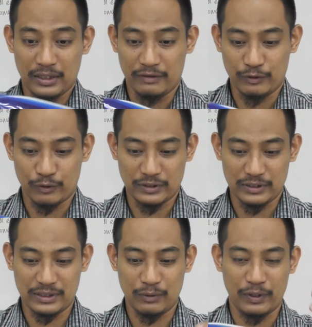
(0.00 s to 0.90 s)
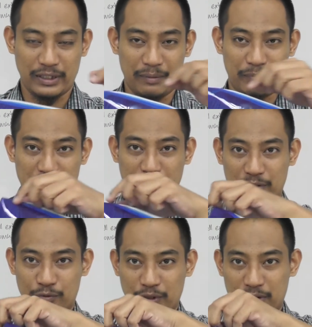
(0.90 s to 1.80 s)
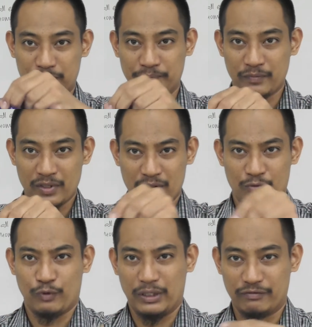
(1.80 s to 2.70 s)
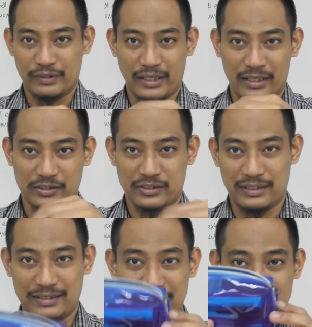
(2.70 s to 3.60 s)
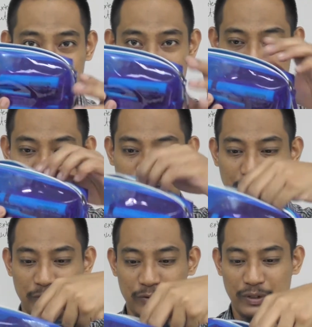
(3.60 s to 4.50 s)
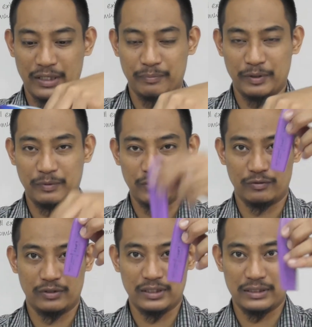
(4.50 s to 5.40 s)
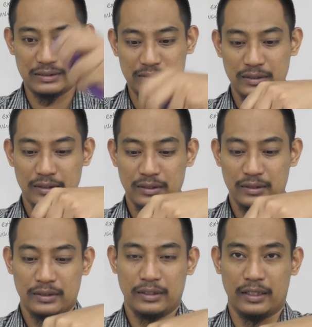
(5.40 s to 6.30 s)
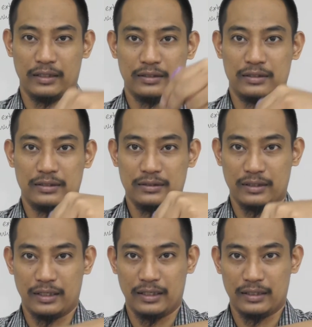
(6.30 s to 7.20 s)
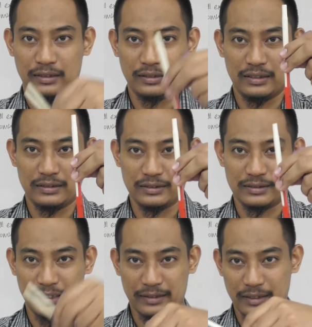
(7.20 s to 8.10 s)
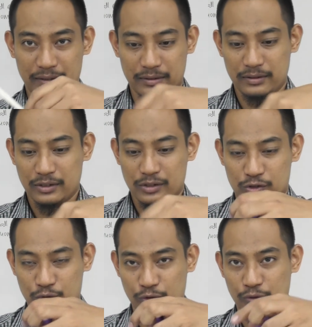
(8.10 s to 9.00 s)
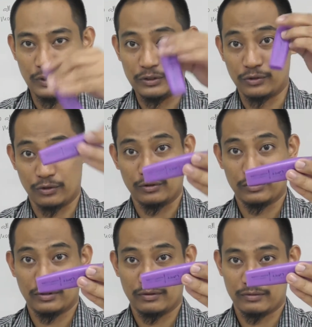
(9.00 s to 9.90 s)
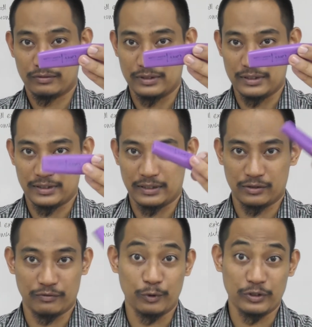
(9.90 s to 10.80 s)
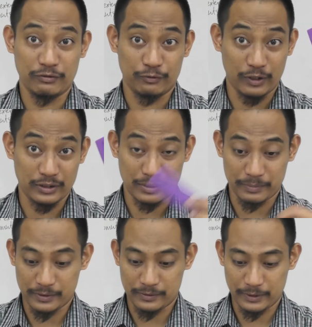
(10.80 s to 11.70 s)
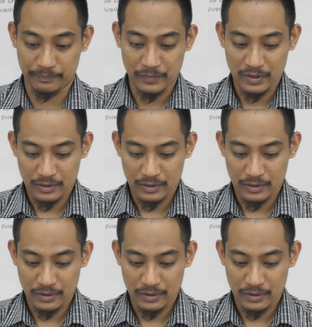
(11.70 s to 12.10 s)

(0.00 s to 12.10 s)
If the question say what happened between whatever else inside, for example, what happened between this and this inside, right? So you will draw this as your body, for example, right?